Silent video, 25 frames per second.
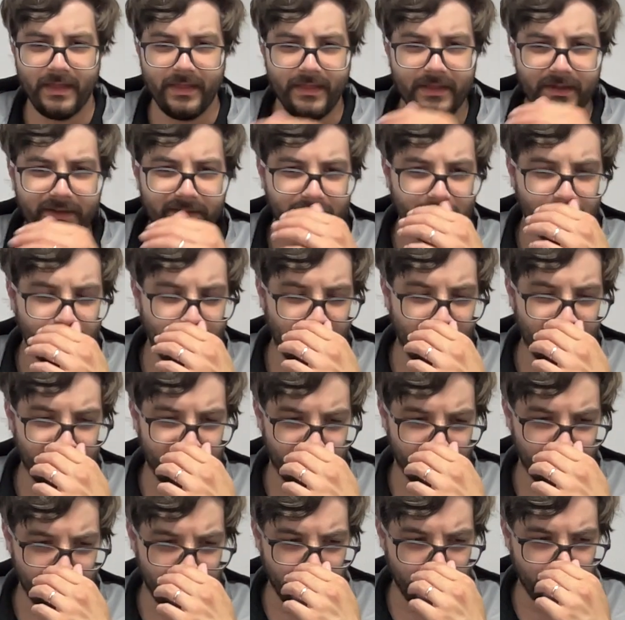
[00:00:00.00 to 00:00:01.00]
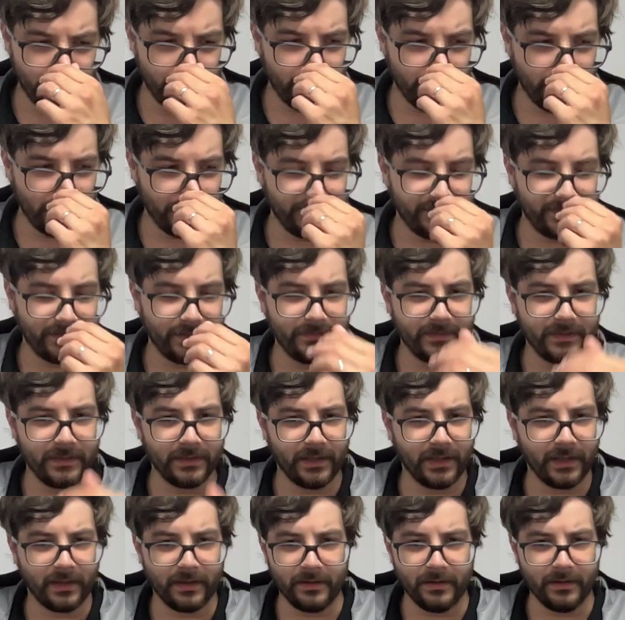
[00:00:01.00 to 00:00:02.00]
This reminds me of something
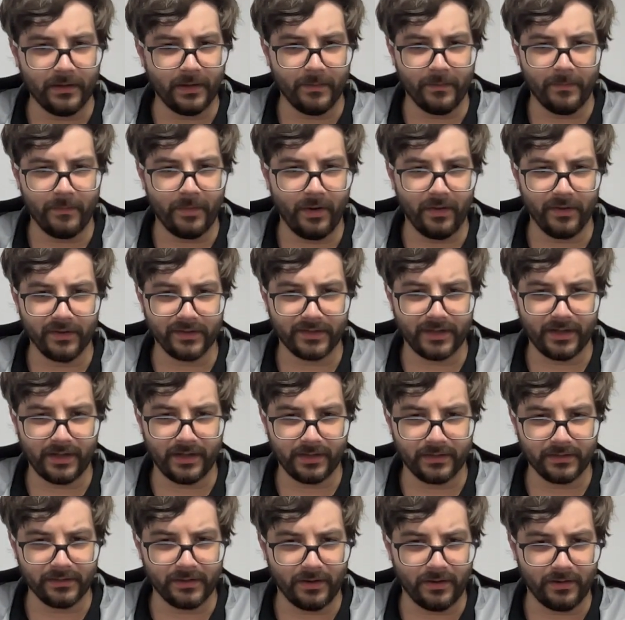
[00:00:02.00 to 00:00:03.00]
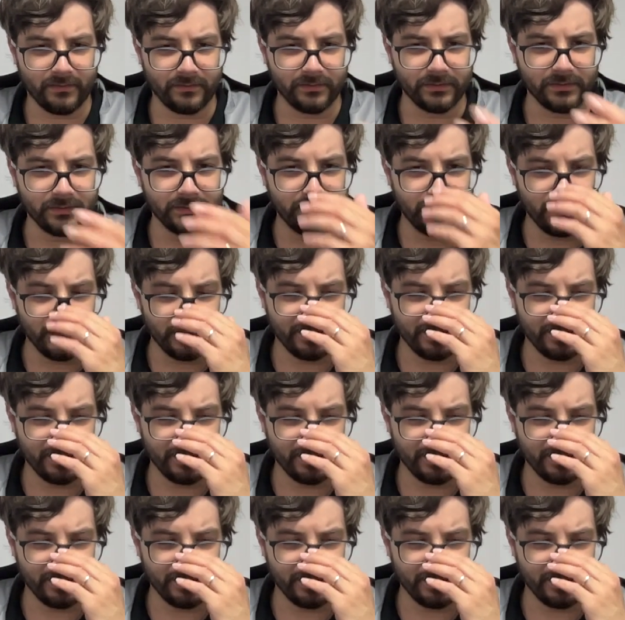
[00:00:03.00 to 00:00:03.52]
like a Balzac novel